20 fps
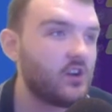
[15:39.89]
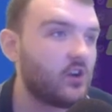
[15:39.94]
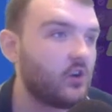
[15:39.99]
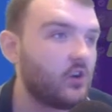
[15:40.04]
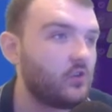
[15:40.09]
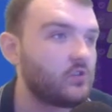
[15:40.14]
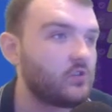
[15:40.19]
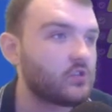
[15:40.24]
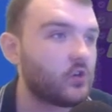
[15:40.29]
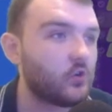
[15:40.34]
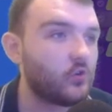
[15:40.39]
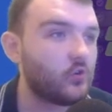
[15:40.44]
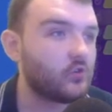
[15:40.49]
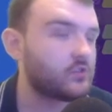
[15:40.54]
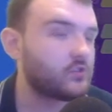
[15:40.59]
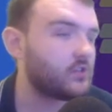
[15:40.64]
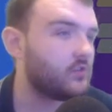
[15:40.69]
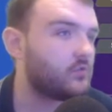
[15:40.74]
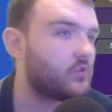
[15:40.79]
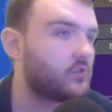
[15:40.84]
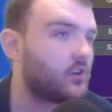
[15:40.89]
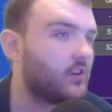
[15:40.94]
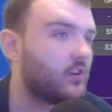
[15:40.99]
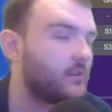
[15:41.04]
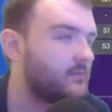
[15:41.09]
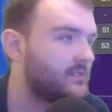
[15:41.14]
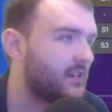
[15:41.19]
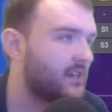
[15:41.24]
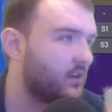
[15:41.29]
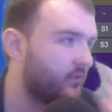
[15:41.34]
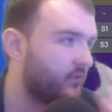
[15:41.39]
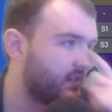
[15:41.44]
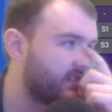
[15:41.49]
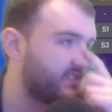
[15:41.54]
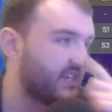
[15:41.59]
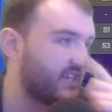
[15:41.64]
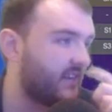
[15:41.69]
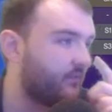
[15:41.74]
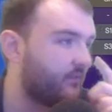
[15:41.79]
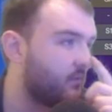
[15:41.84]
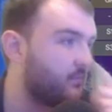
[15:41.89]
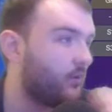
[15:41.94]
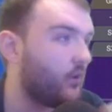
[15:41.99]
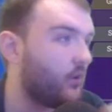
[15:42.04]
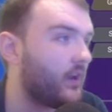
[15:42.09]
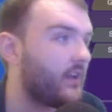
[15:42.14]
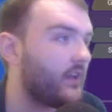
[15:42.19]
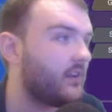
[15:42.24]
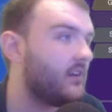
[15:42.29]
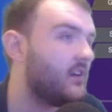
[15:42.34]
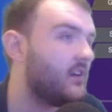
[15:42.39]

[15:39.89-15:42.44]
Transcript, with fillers: who's also got himself a 7.00